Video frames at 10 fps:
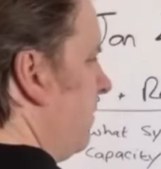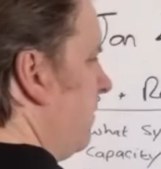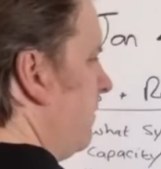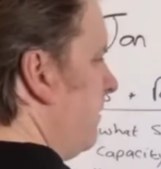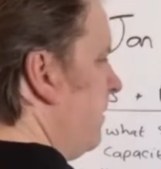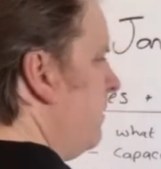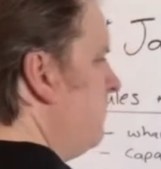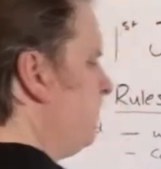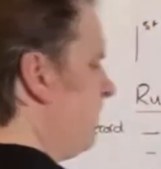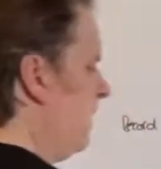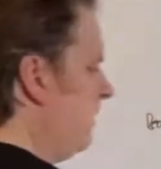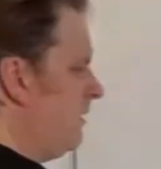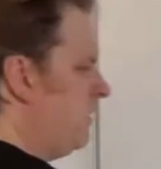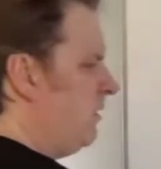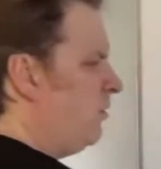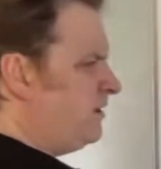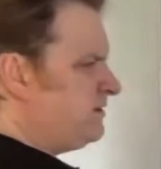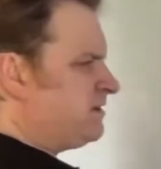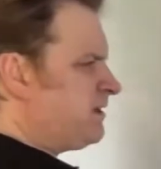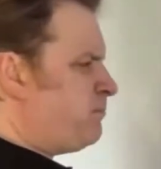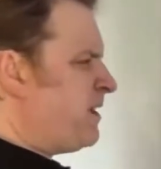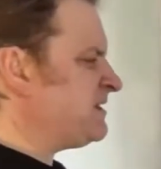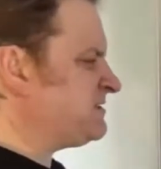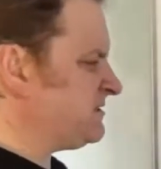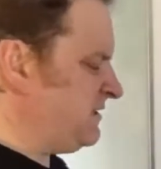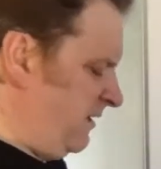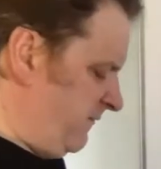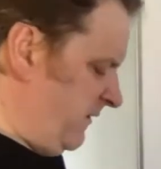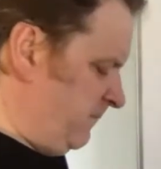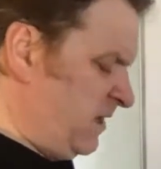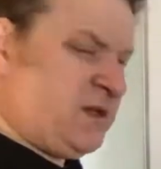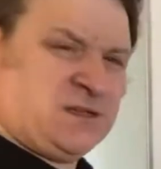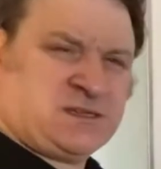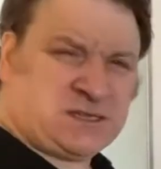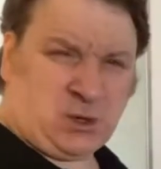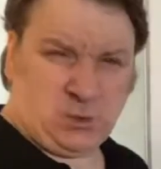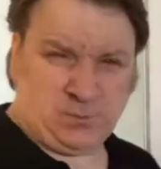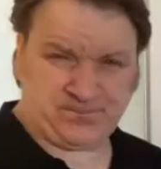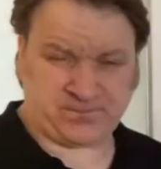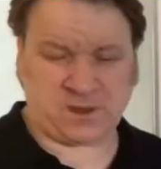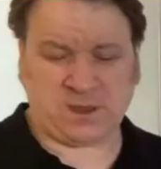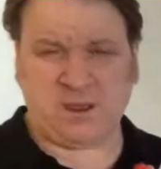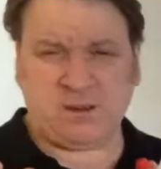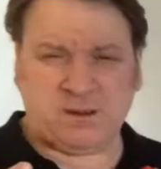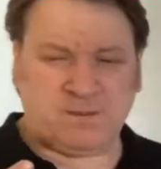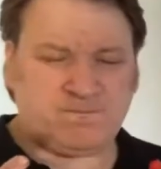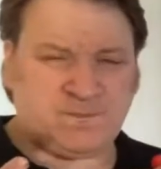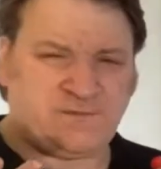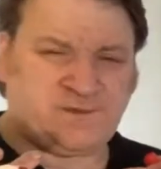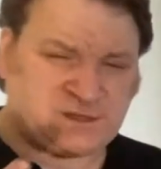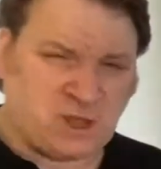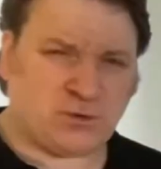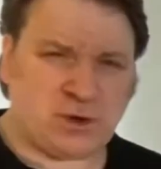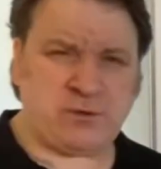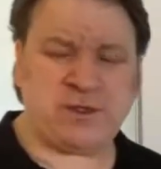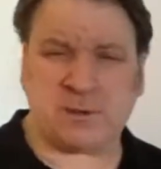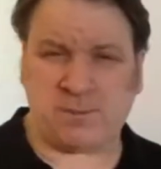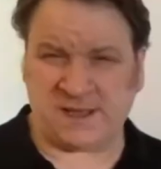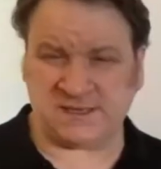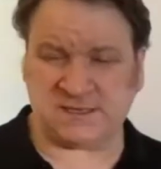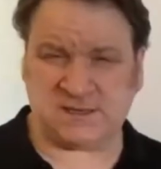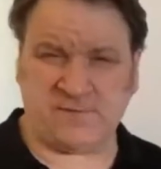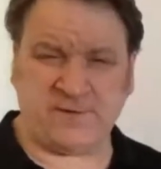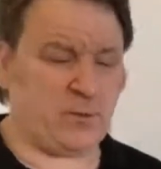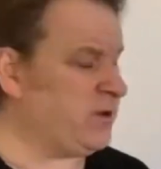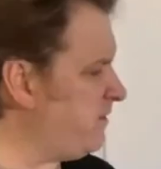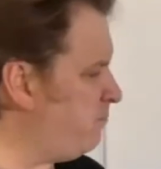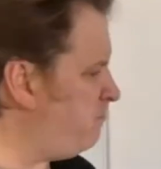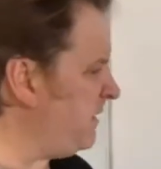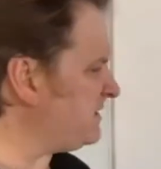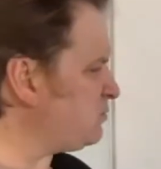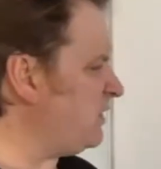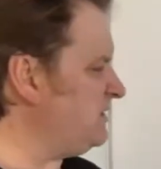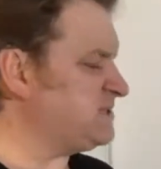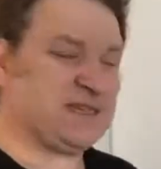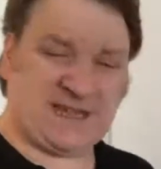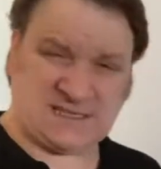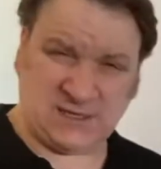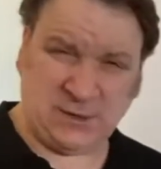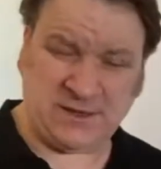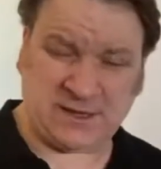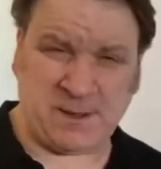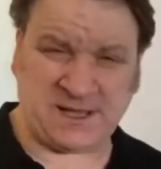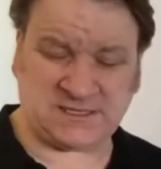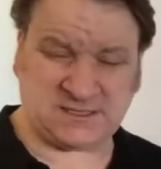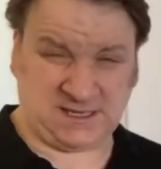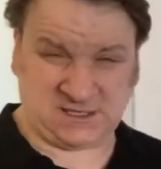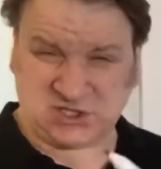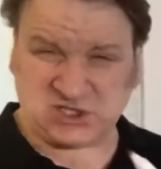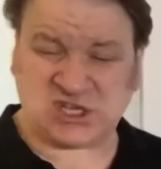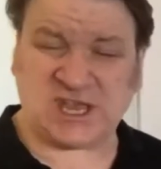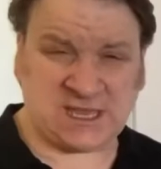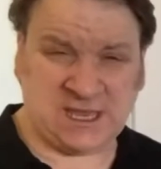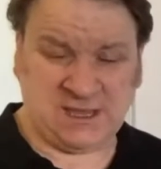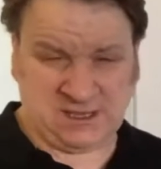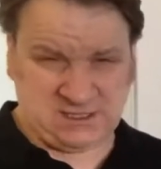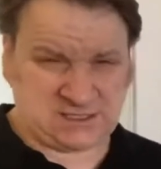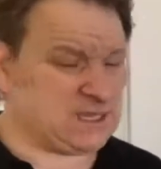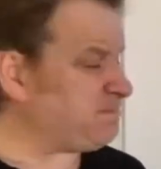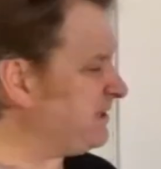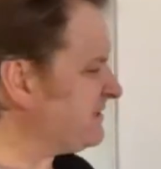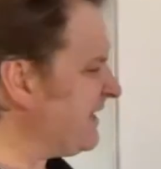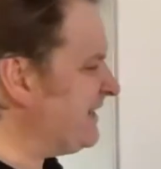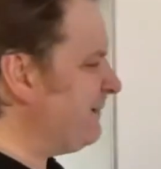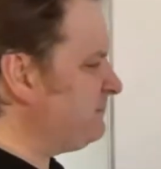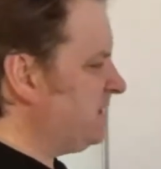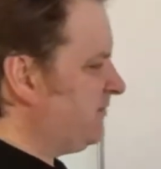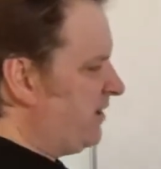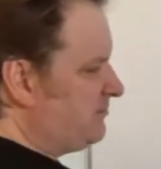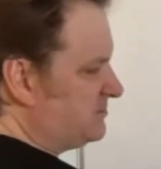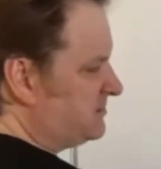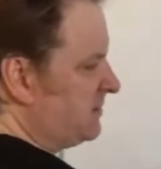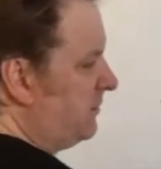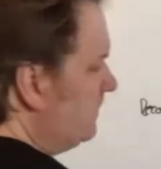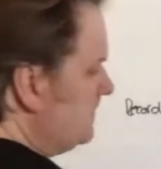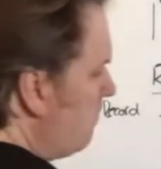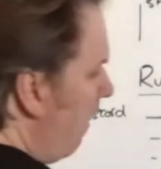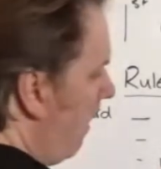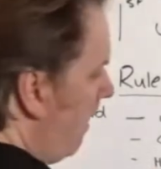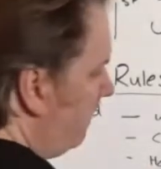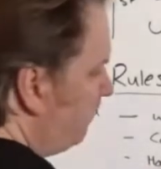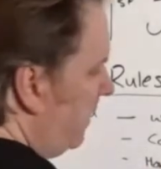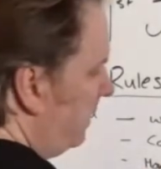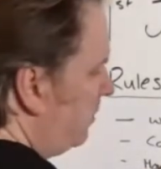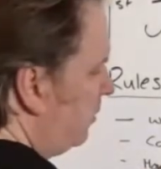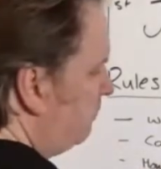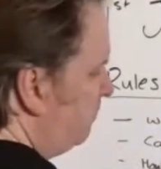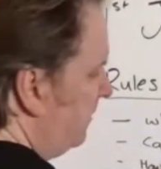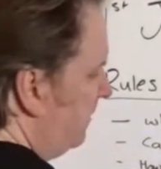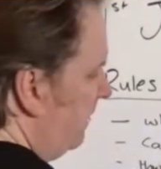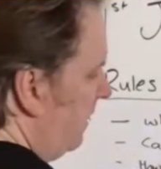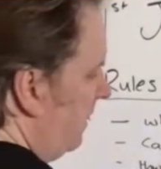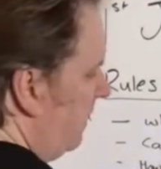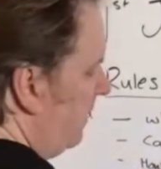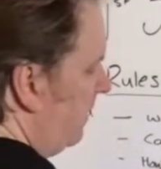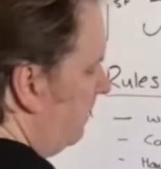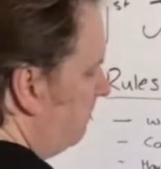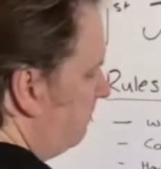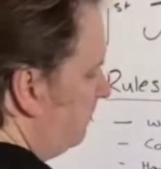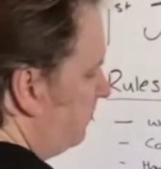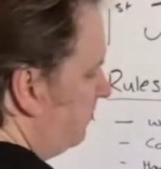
There you go. All right, the capacity of it. So um, if you don't know the capacity of it, one of the best ways to get to know the capacity is to check your septic tank emptying record. So it could be um,